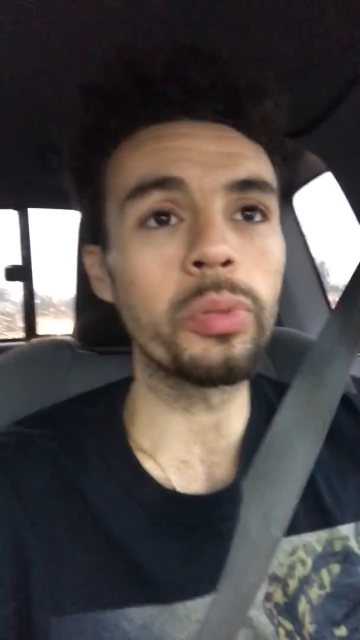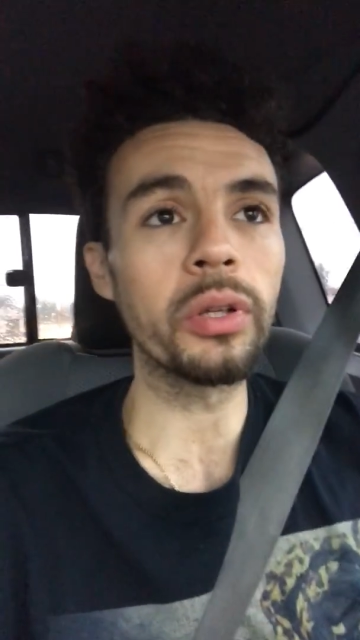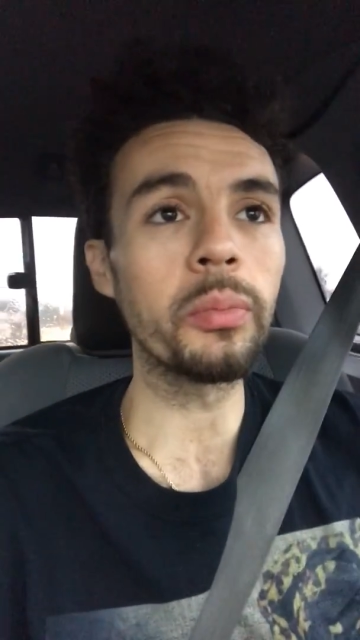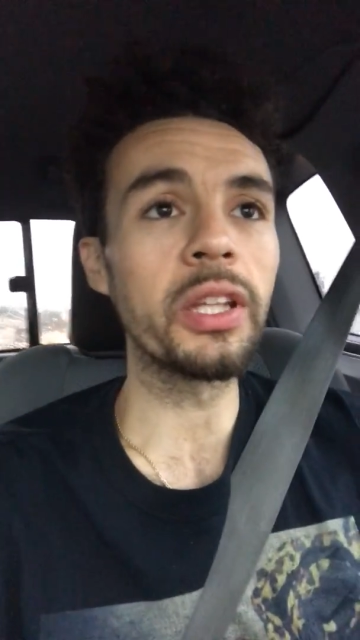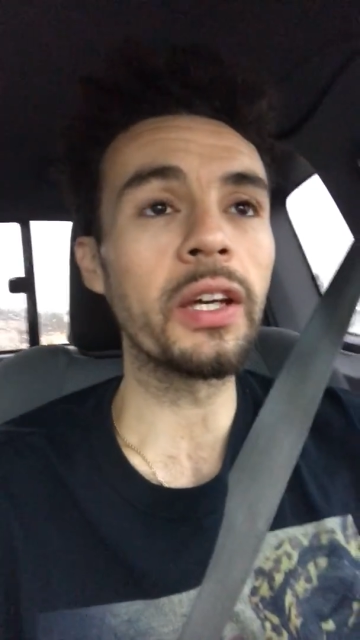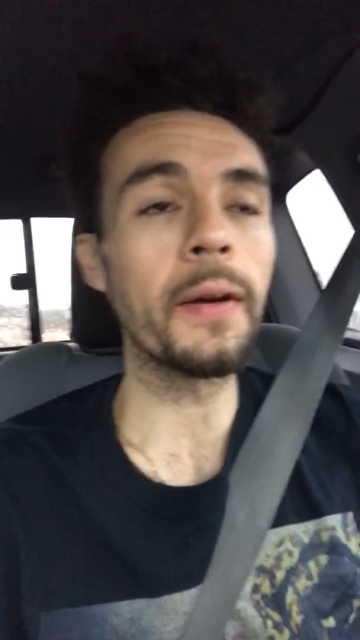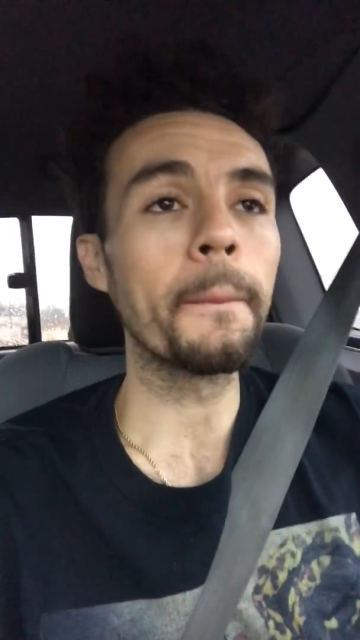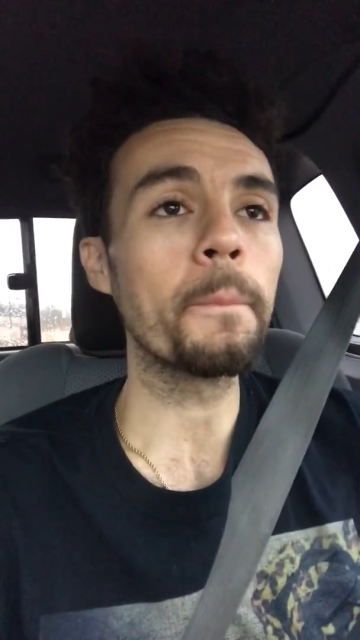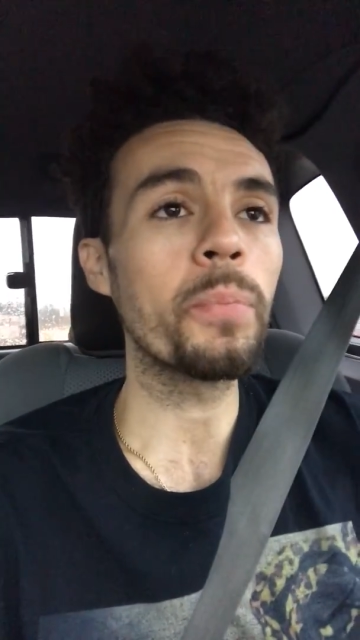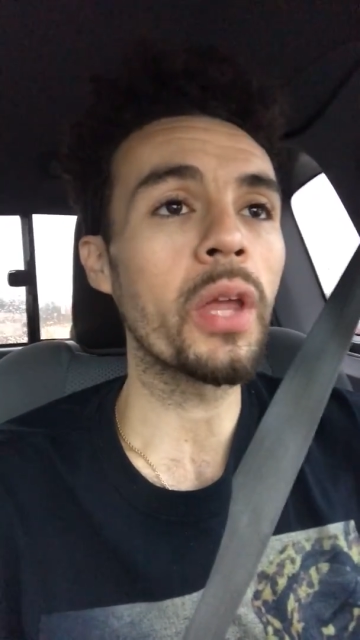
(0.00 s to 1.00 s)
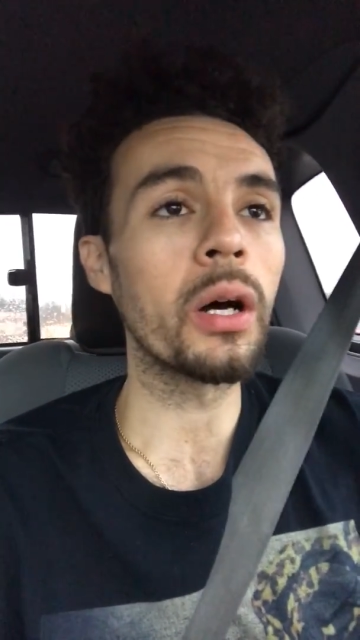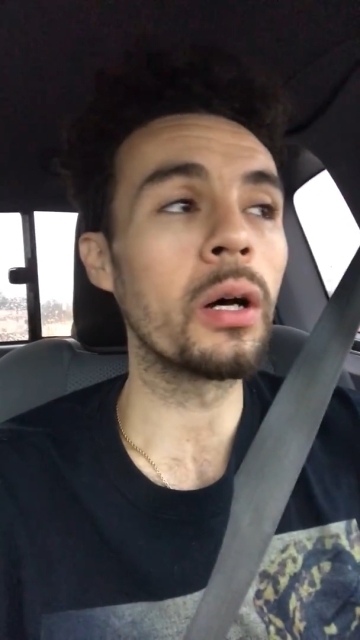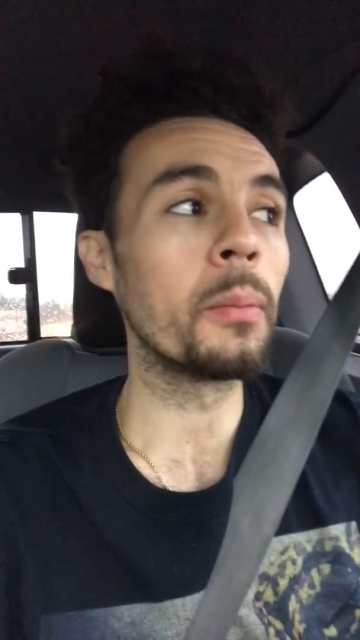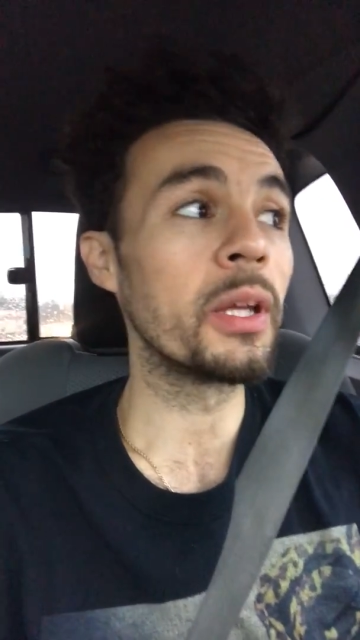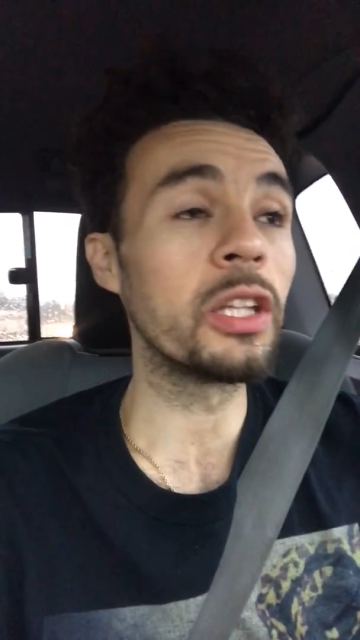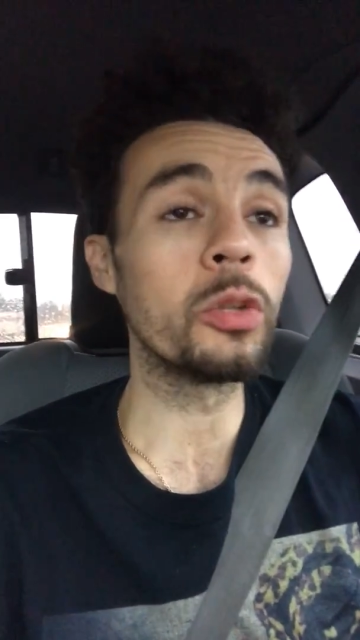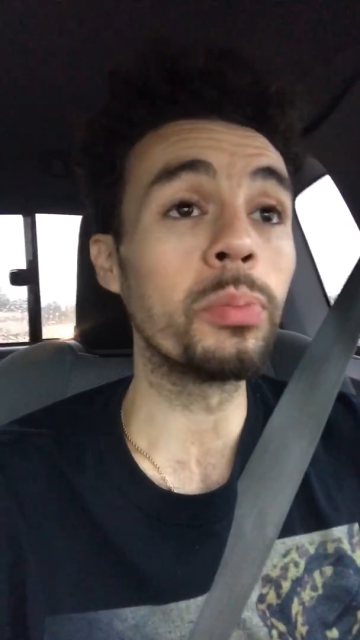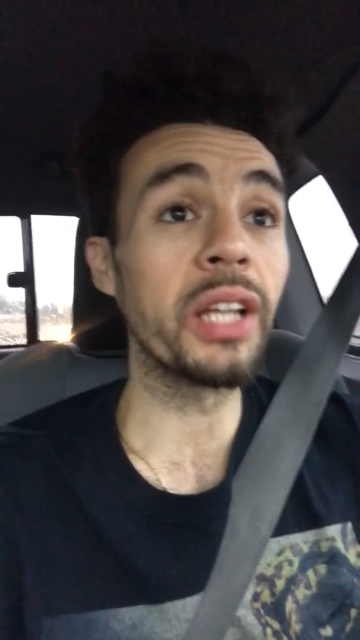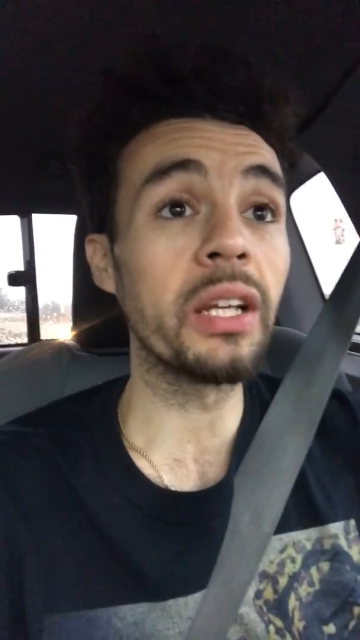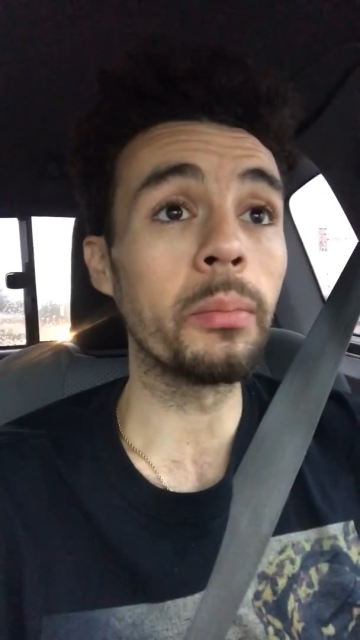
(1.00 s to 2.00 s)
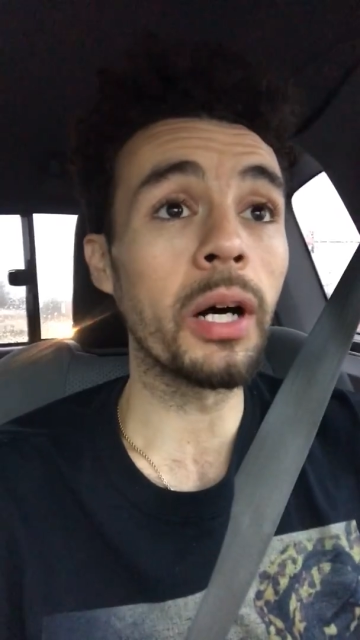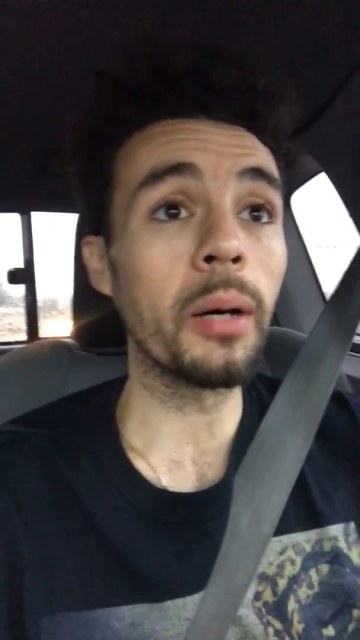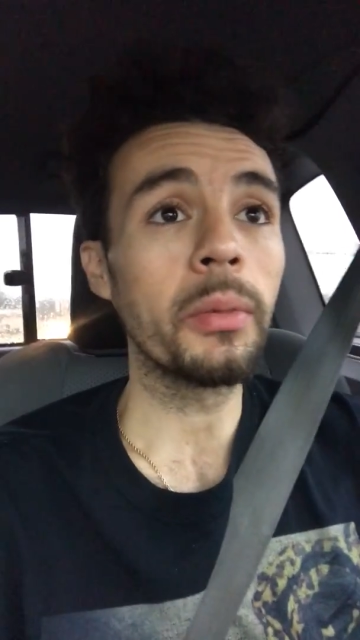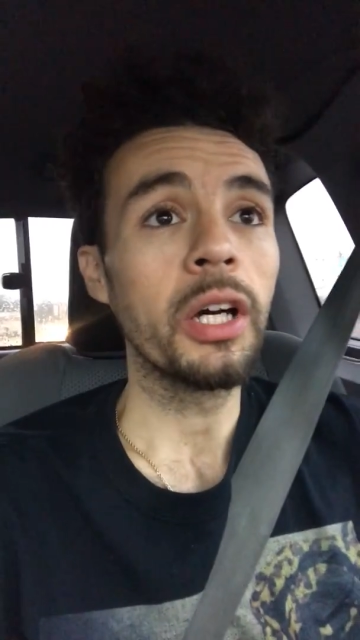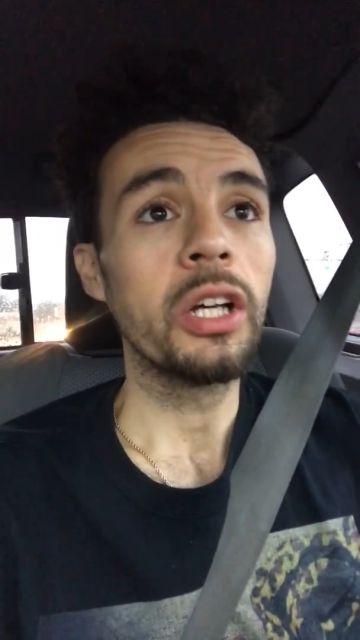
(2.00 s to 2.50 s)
put them in there, and then you blend them up.